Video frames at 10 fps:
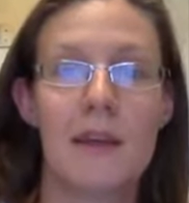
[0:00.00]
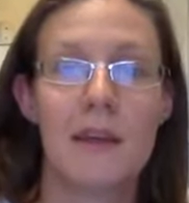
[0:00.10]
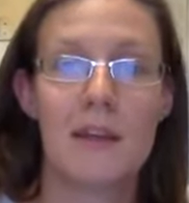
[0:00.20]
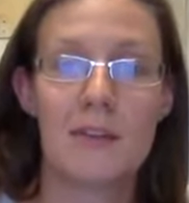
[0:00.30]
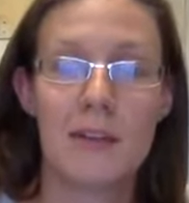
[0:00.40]

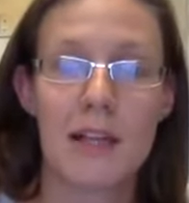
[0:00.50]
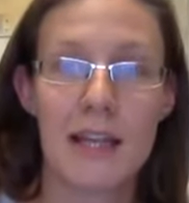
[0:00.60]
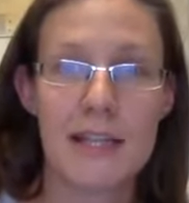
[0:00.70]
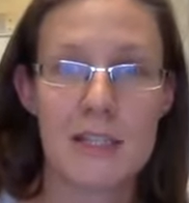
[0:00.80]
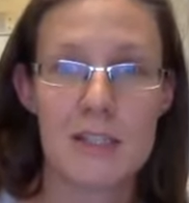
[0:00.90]
If you'd
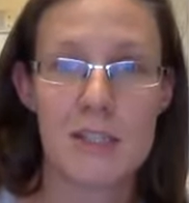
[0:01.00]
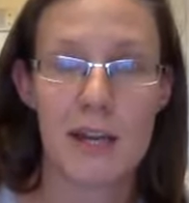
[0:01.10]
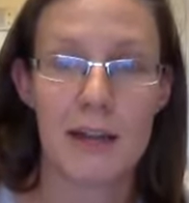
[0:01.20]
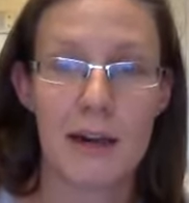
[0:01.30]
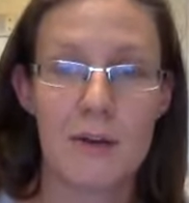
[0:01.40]
like to
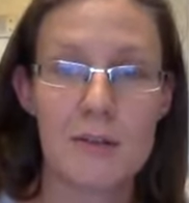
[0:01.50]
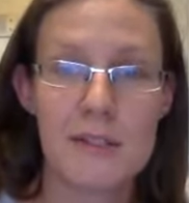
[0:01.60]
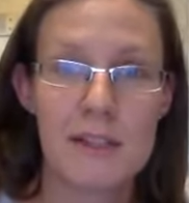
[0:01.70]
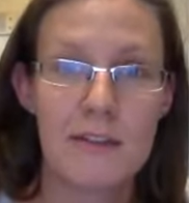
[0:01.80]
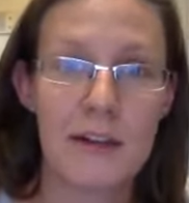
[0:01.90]
check out
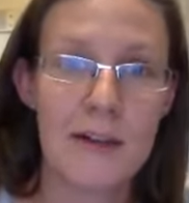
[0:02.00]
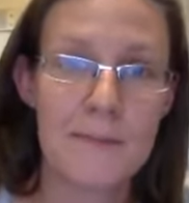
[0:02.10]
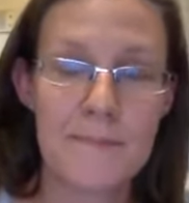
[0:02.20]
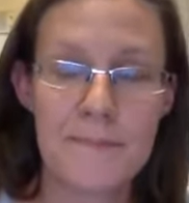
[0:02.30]
Seva,